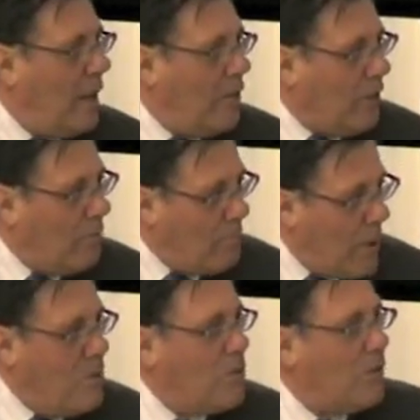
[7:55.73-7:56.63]
It's a
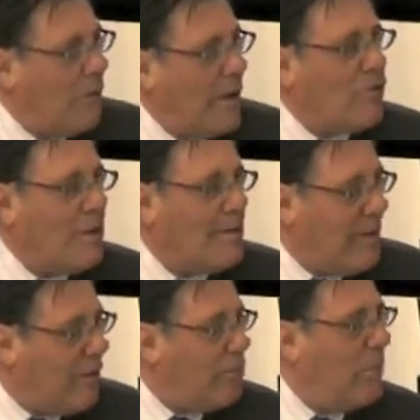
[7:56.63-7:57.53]
mode of actually
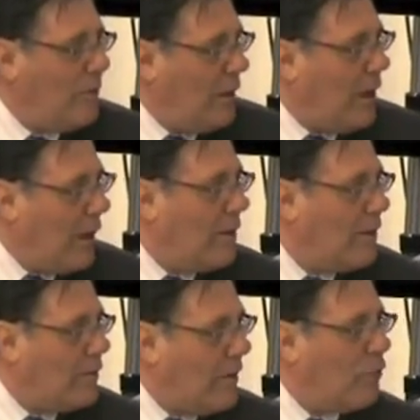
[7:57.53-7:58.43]
transmitting
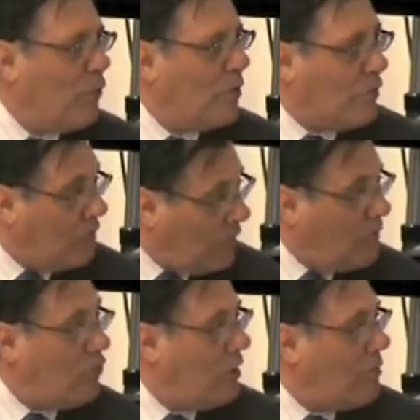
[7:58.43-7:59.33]
ideas, therefore it's a
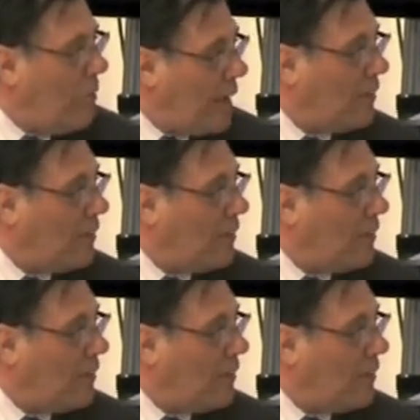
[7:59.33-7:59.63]
teaching